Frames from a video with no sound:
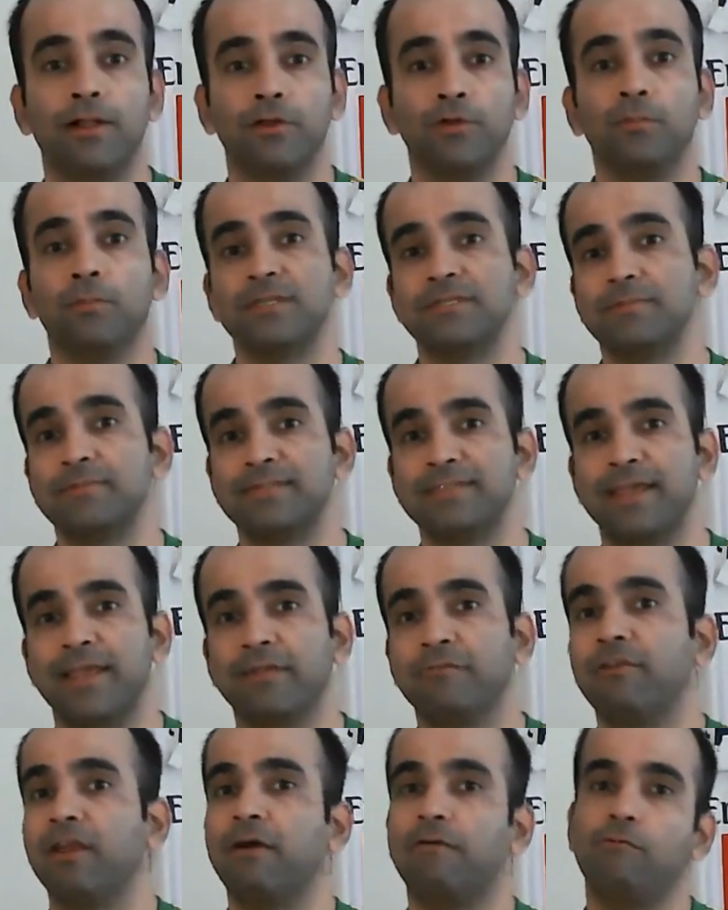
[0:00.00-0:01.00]
you must be
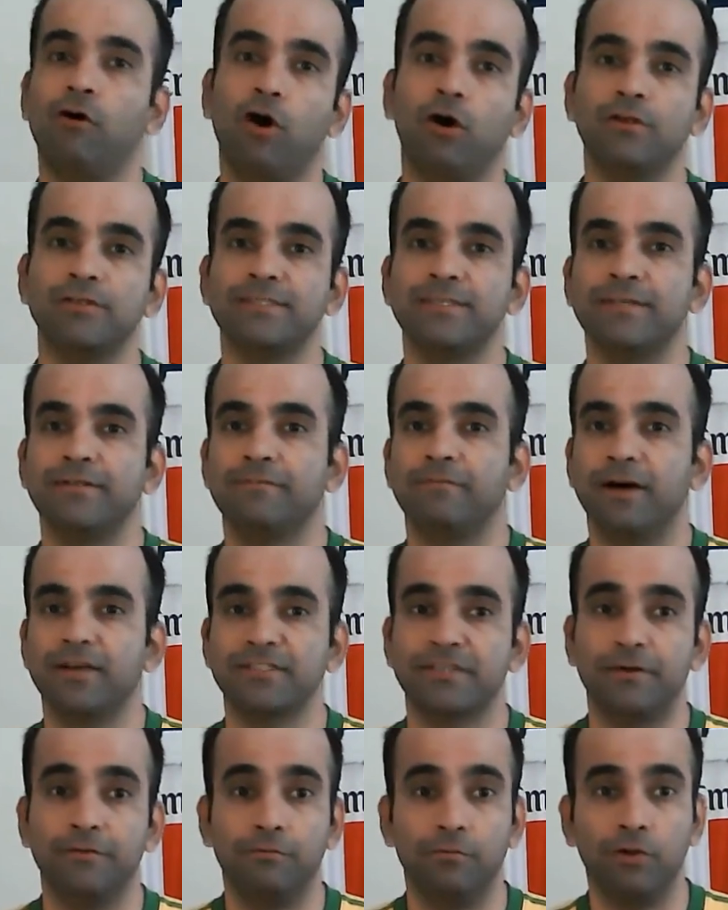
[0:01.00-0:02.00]
saying we have all seen
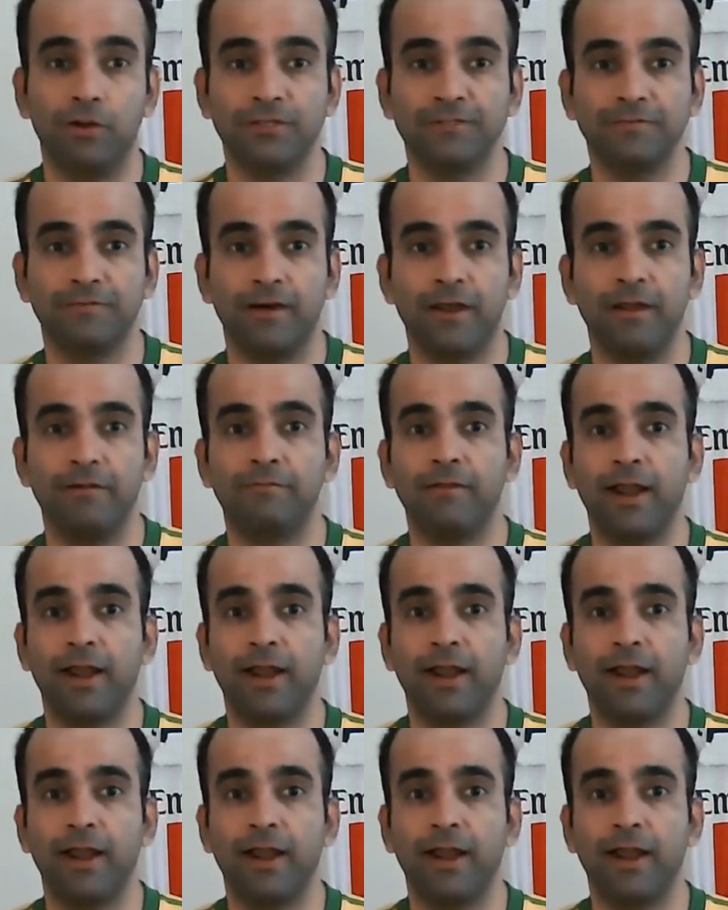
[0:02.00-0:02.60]
Fast and Furious five,